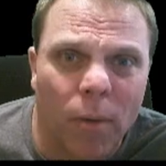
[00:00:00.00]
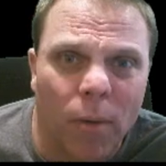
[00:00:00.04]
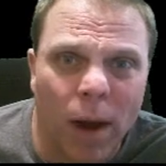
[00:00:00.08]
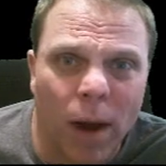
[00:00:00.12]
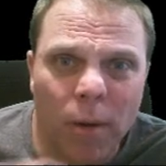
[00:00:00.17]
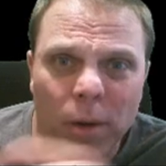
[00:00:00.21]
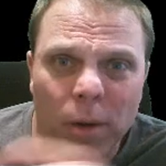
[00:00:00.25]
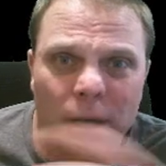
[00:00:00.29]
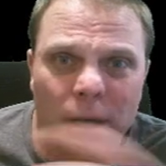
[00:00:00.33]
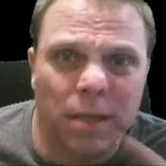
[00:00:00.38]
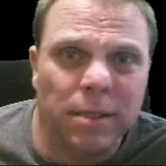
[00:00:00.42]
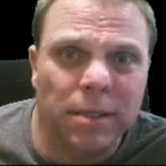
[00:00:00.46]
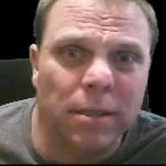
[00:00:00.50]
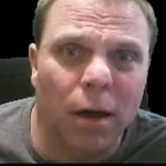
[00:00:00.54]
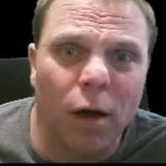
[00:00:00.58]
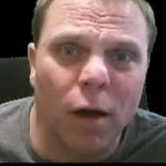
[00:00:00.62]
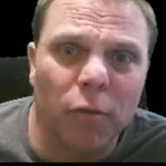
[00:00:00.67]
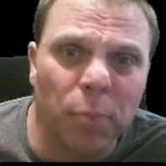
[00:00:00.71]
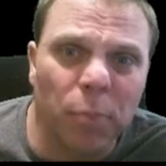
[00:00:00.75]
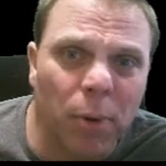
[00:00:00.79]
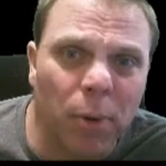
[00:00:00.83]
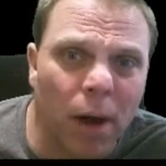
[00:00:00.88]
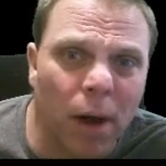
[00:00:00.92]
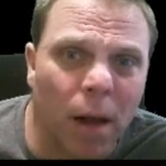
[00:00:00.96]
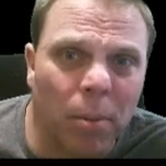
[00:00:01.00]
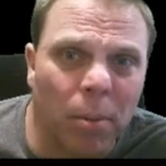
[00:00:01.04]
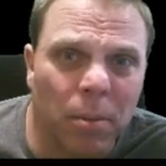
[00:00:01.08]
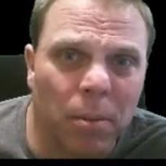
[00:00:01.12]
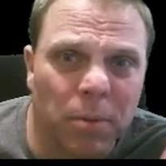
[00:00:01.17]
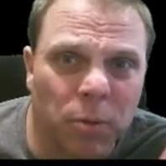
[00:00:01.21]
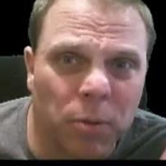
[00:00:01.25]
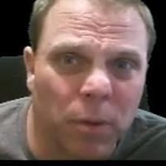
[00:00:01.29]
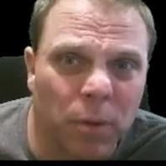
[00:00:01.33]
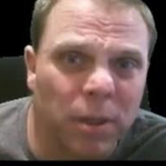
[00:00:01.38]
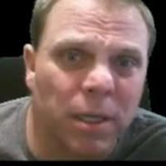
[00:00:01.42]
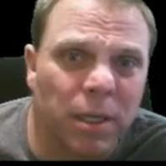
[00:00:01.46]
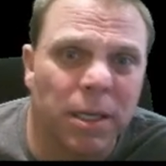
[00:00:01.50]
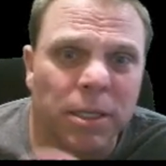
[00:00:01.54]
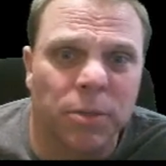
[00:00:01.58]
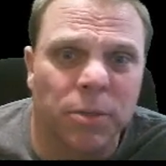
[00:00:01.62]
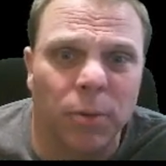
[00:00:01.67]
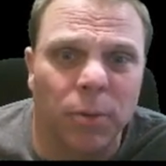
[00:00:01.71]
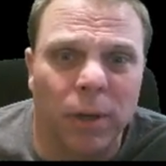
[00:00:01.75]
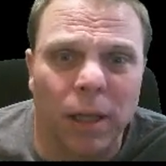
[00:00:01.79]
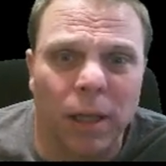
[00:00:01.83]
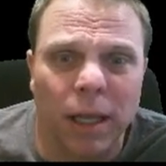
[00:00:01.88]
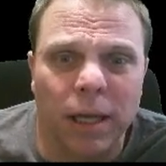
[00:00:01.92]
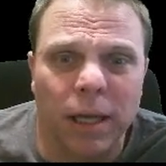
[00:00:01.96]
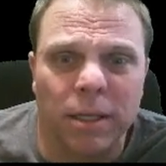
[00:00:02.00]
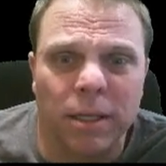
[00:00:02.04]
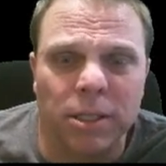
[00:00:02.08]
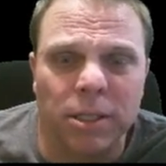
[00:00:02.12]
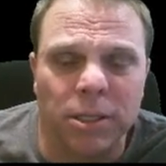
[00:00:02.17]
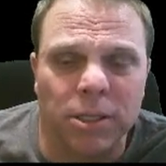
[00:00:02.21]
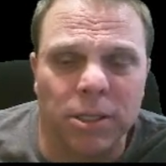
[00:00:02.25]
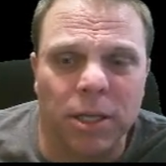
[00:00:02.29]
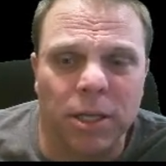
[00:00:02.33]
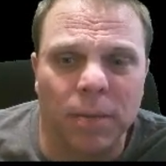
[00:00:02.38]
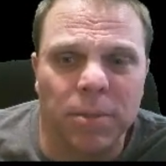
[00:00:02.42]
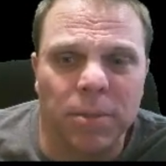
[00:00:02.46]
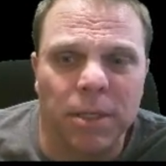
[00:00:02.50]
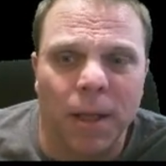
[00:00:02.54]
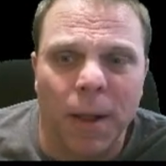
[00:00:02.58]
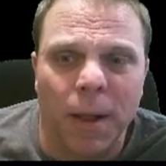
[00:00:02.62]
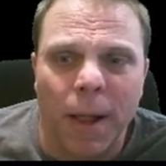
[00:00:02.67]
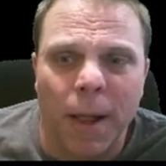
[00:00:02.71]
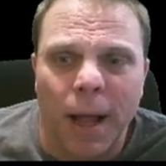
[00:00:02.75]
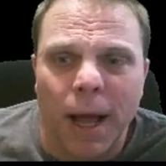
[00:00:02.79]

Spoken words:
right? We're going to solve problems with these relationships.